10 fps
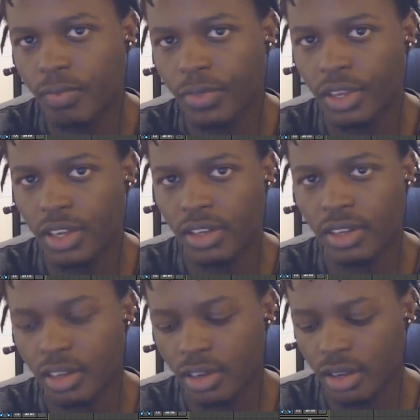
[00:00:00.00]
in
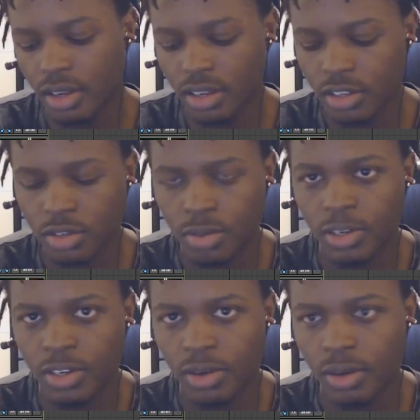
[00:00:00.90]
the
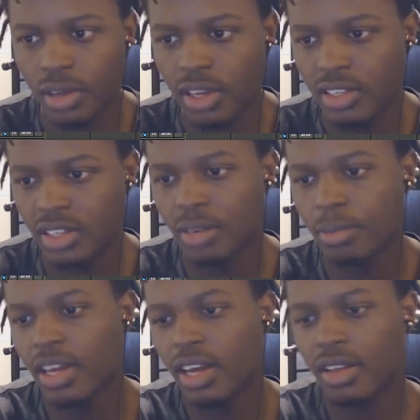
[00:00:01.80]
instrumental is gonna be
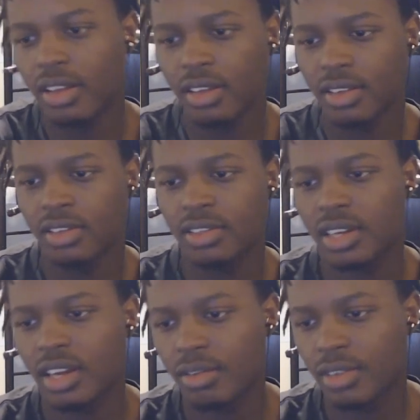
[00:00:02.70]
is gonna
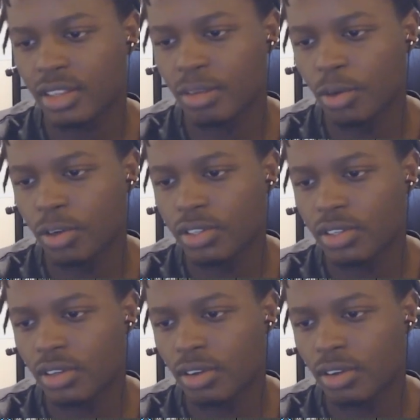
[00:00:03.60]
have like the most of